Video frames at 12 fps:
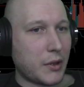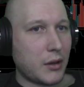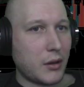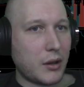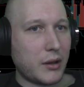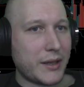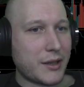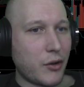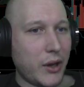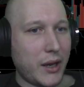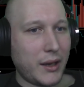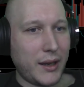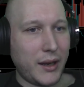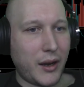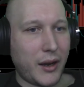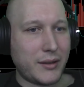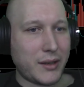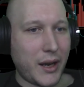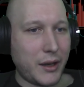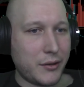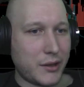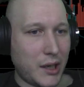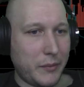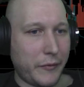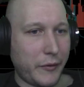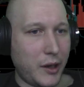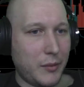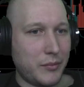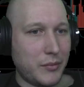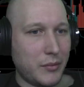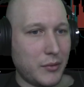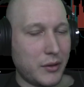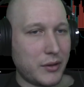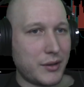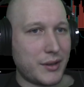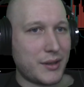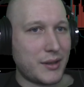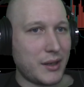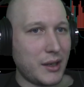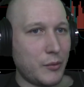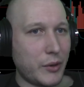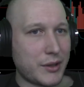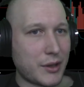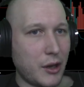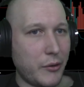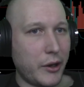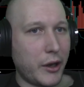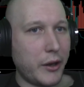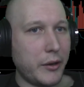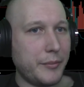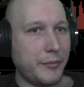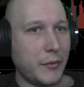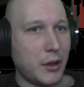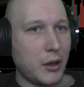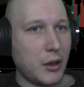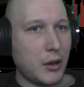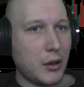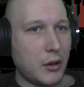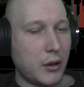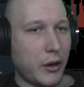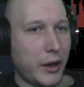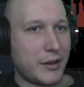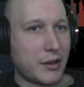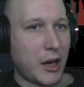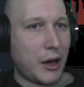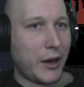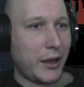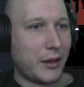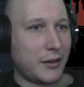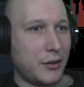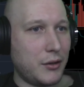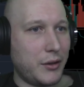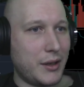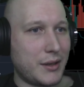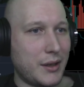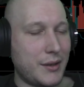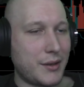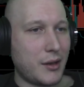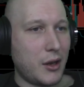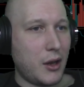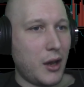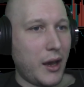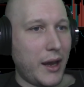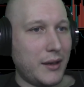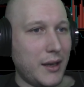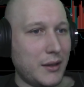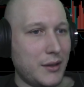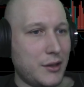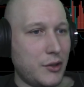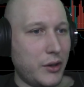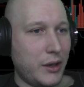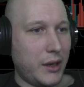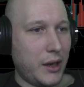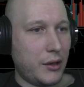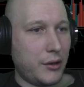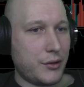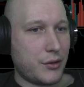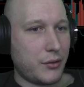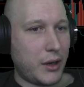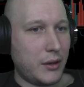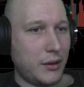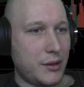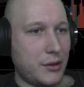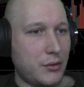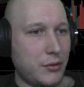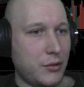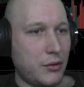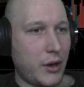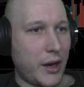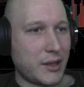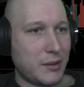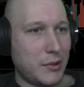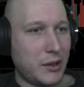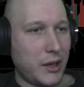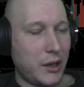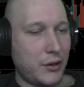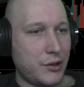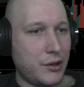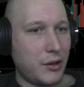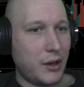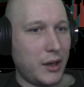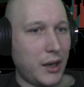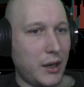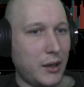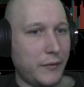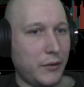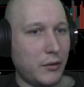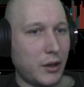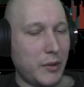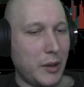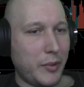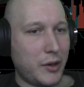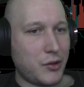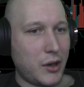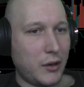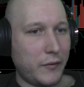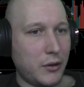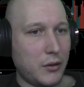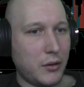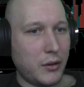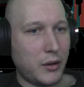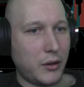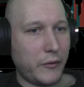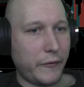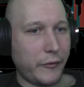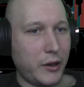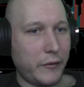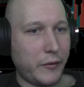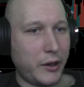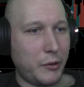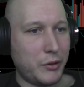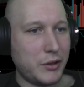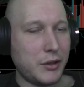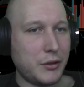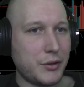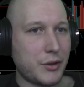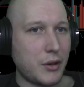Let's go ahead and get it on a tighter time frame to see what's going on. Alright, so how I like to do this is I take these two indicators, right? These two awesome indicators you can get if you look me up on TradingView. They're free for anyone to use.